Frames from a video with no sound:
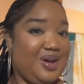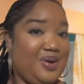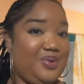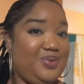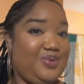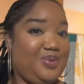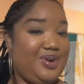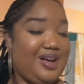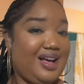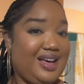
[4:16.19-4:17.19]
who
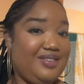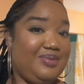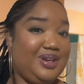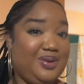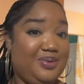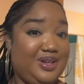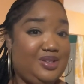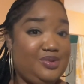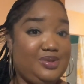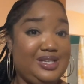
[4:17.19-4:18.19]
I have been going
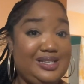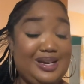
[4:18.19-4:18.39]
to since